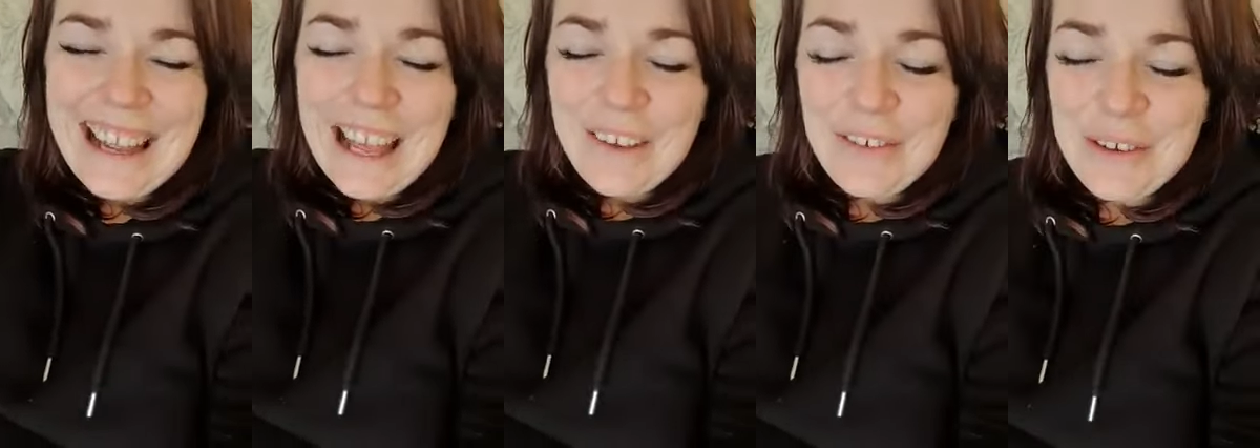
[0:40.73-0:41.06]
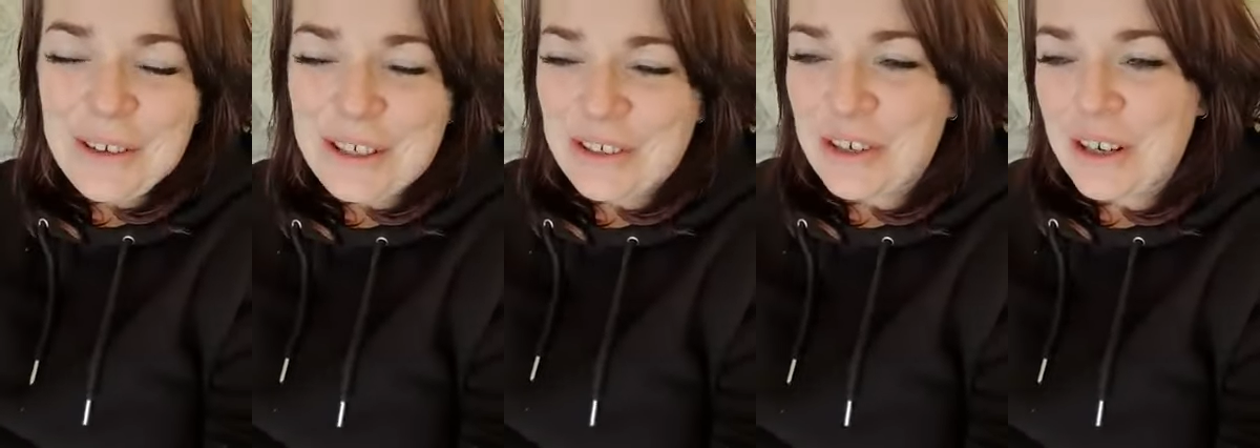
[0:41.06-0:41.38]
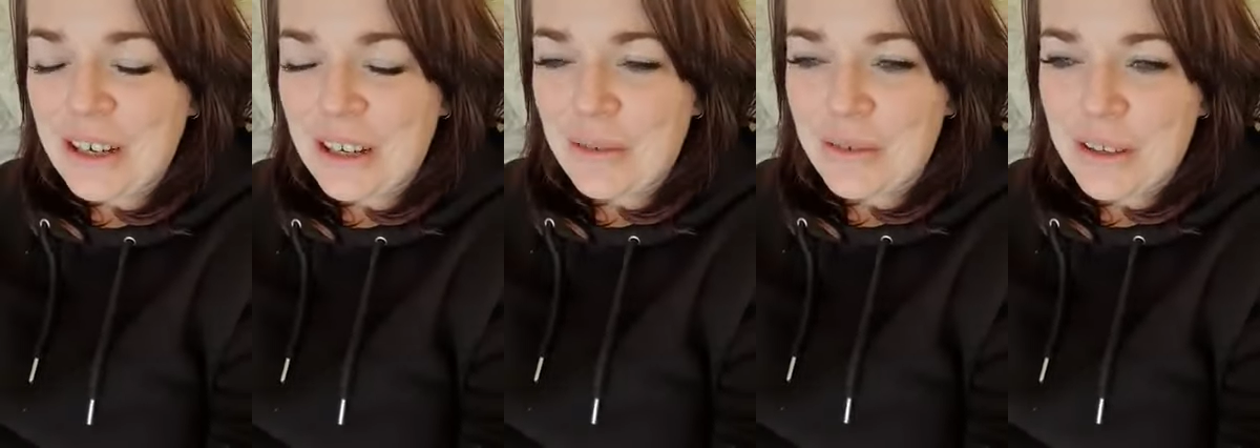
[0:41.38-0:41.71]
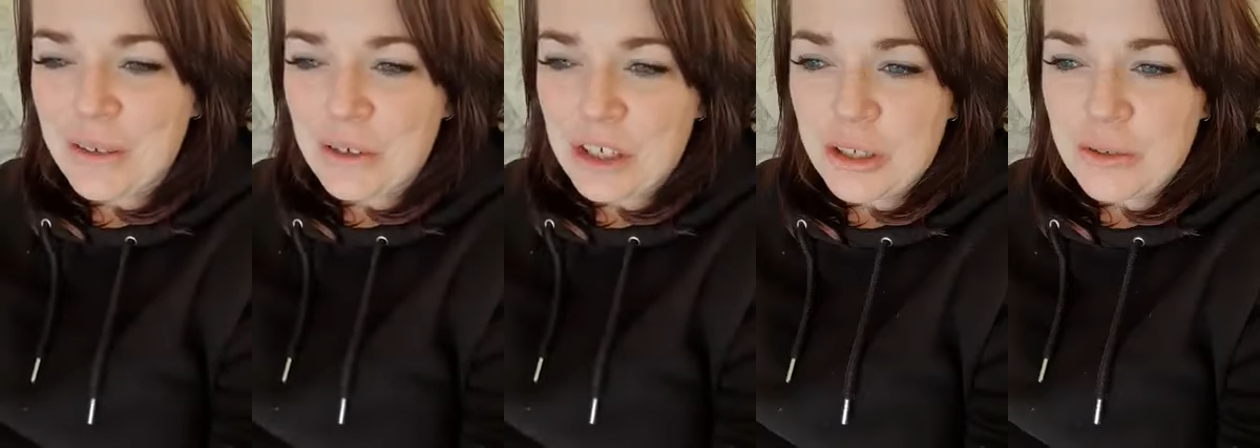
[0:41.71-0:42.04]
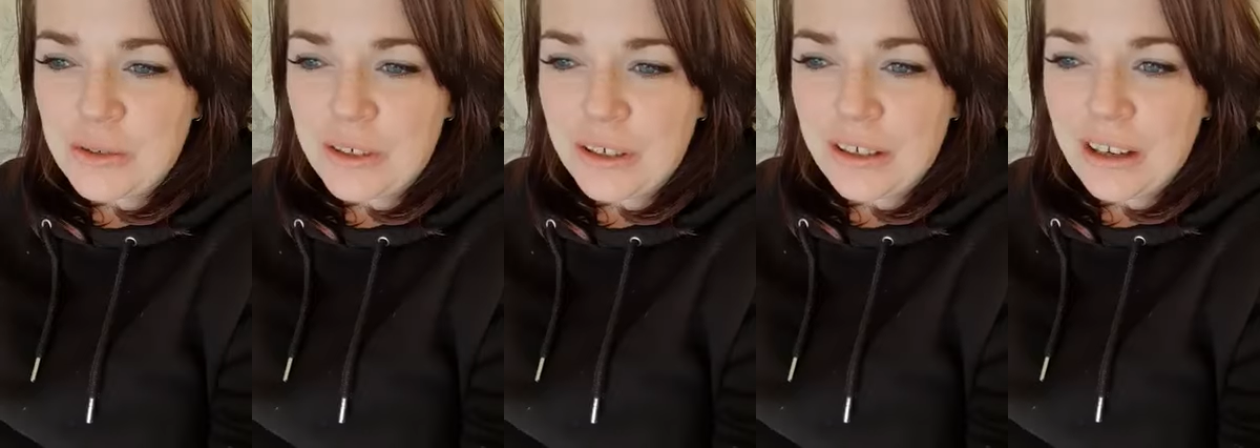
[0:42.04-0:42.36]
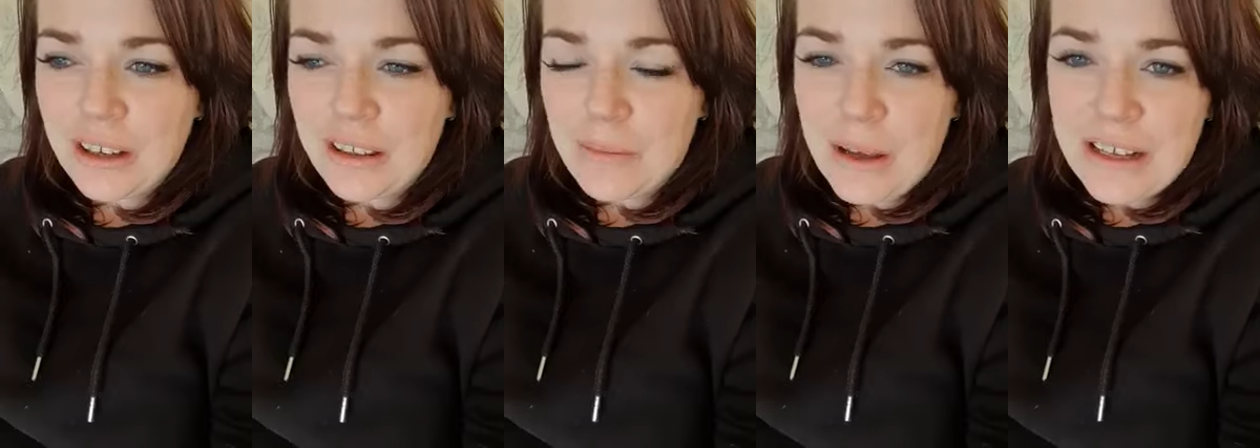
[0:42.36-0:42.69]
If you are struggling with your children,
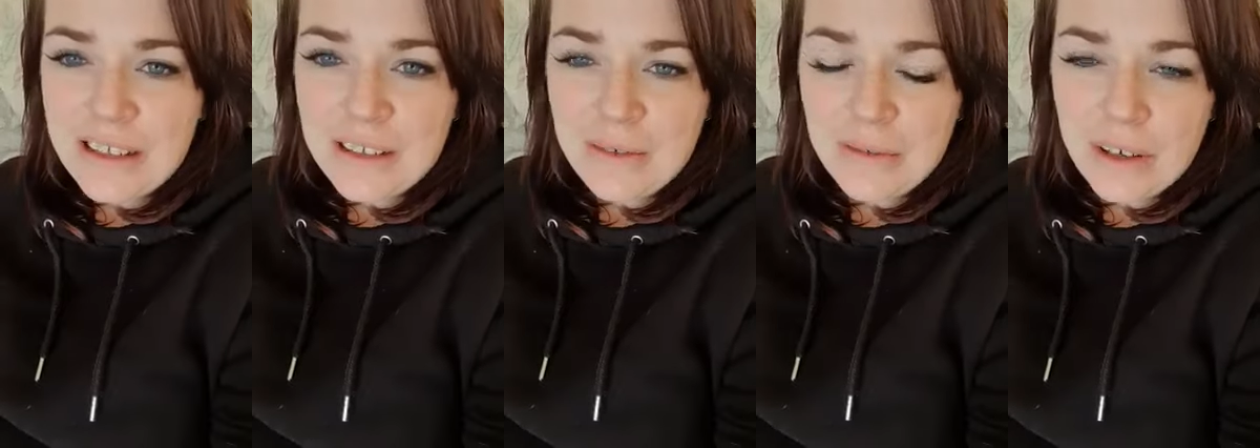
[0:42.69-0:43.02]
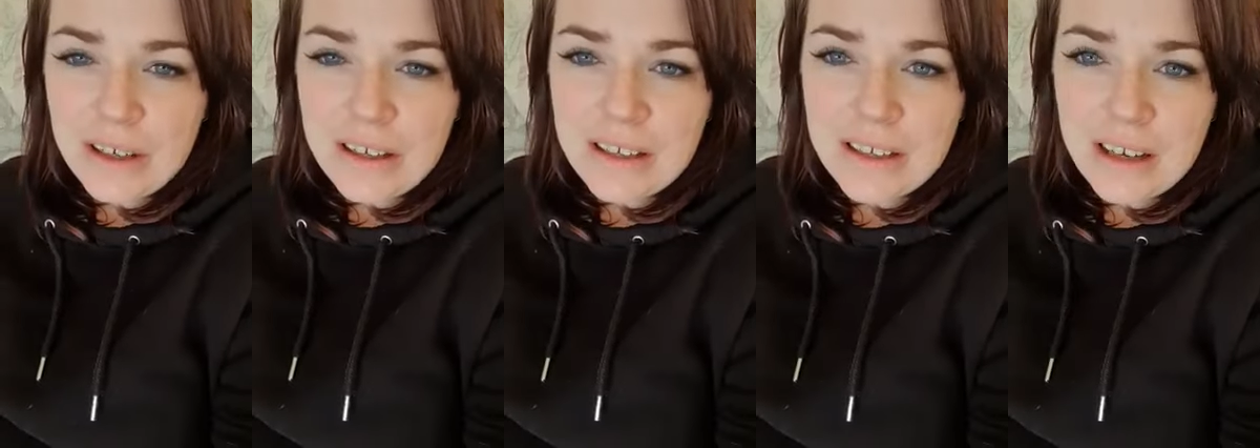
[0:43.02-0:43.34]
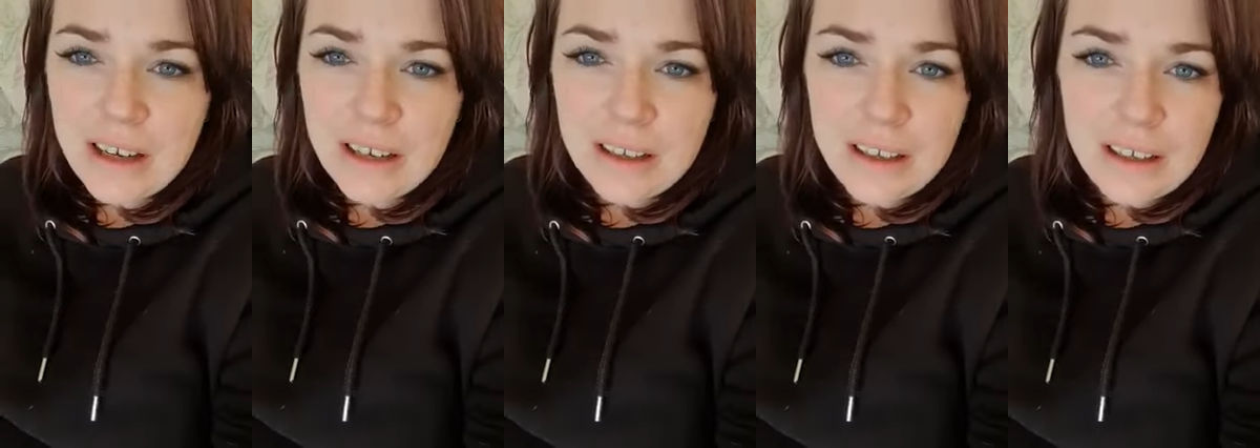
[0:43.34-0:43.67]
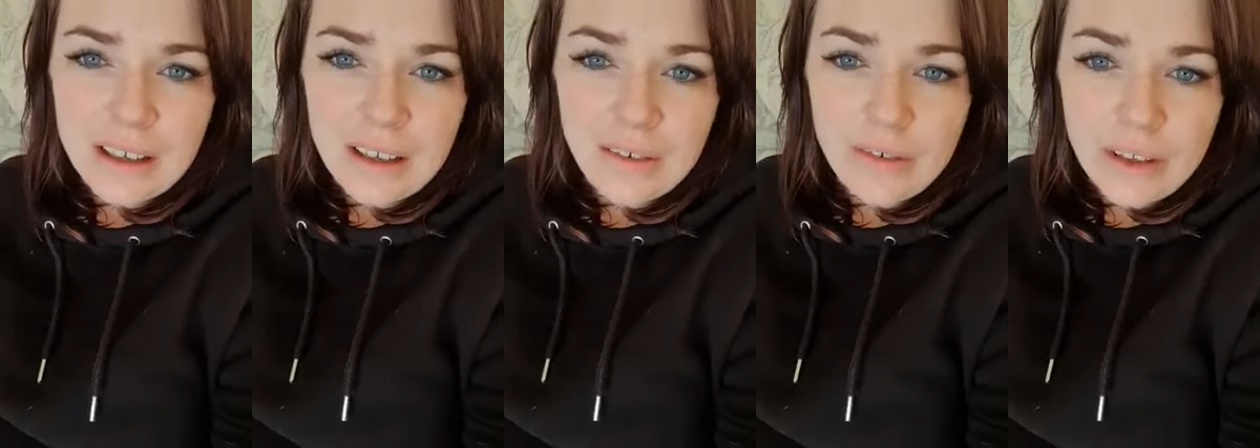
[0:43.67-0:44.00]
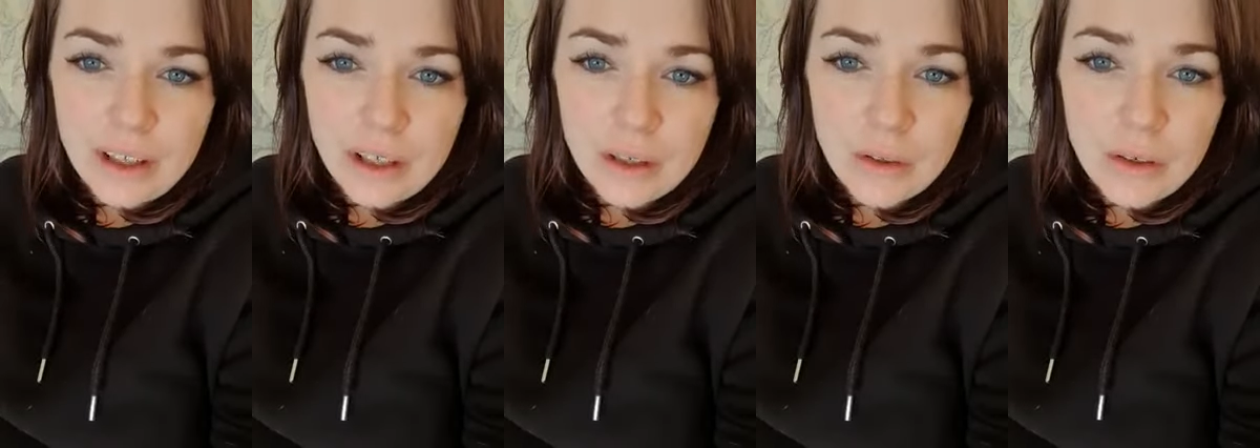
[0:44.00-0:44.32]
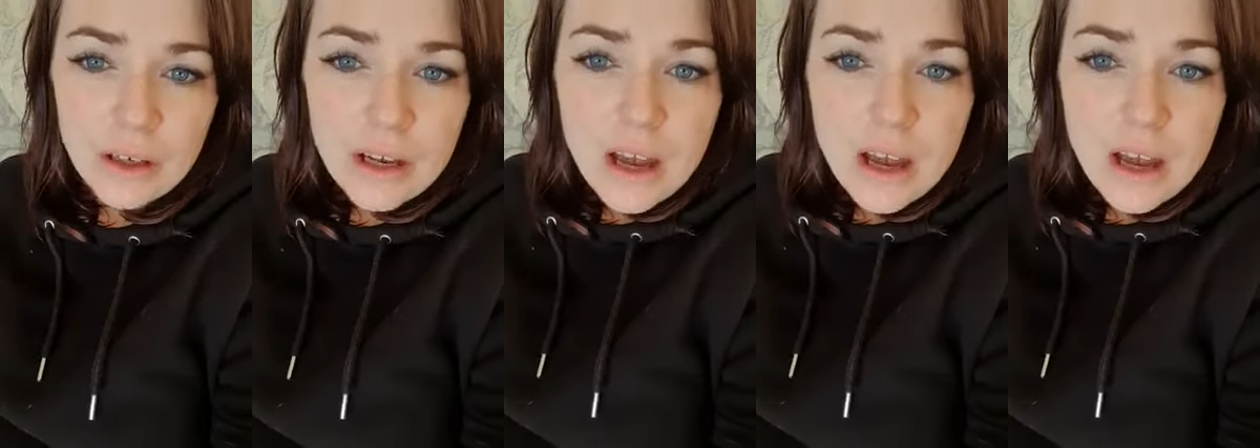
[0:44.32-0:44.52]
the best advice that I can give you,